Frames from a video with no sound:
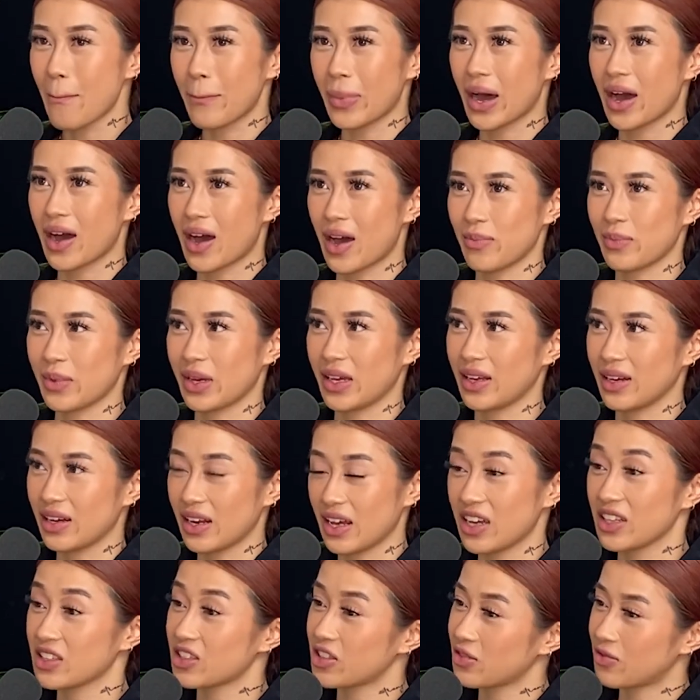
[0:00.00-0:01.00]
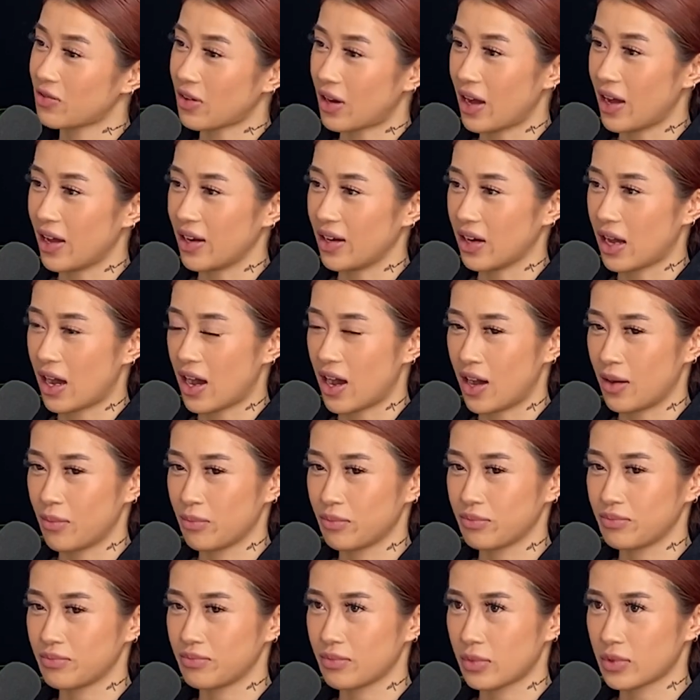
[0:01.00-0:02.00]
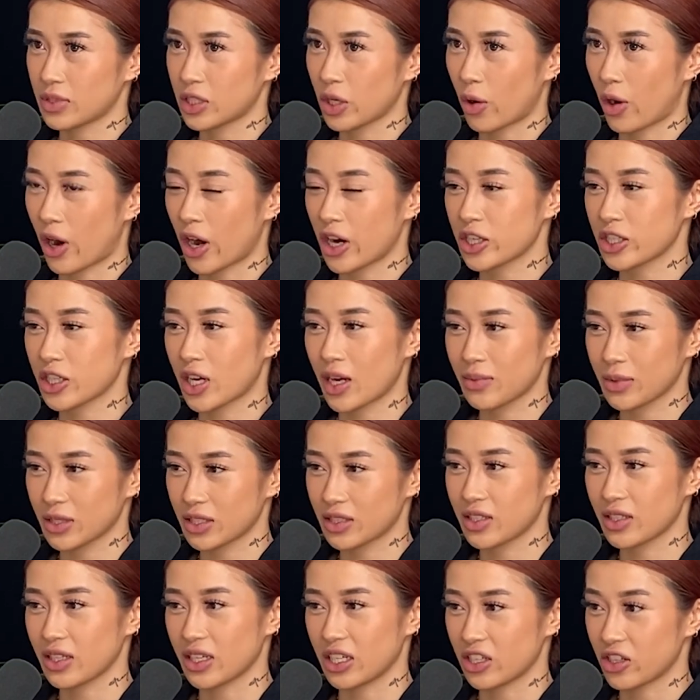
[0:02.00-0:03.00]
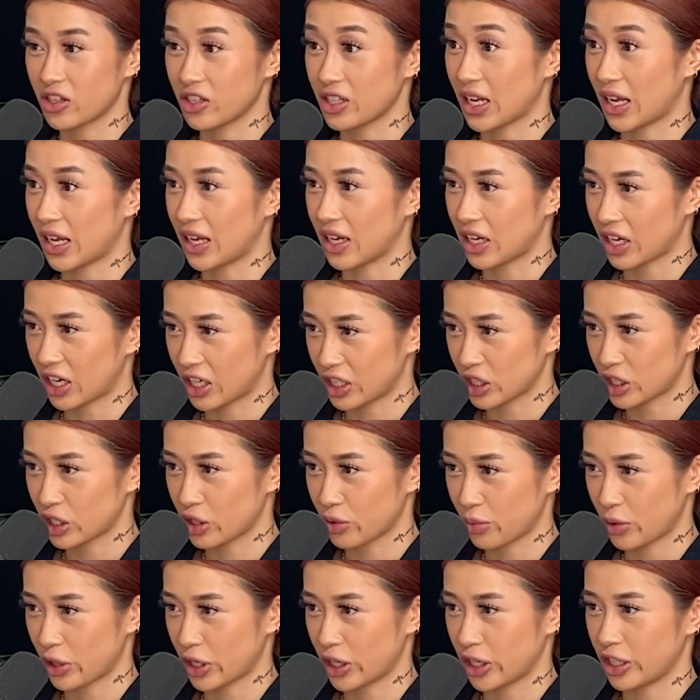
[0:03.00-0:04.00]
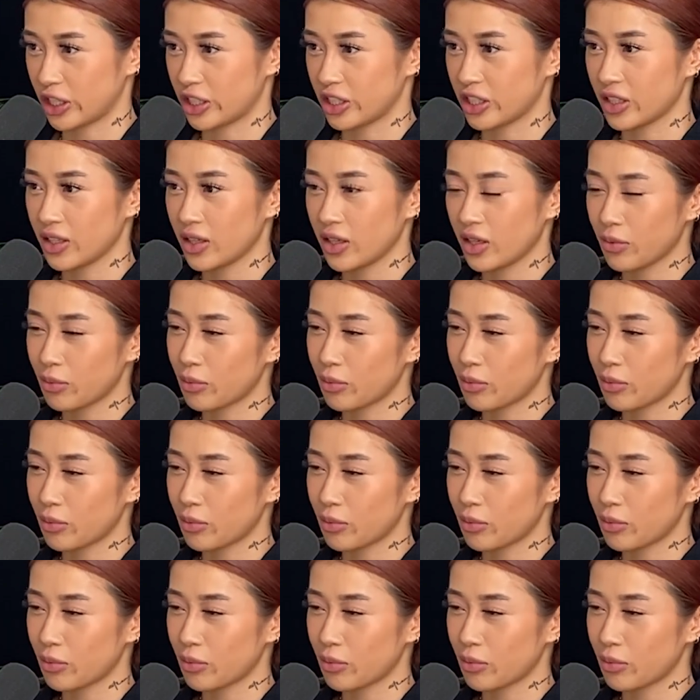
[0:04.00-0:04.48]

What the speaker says: But I mean, it's fun. So our job is to entertain customers,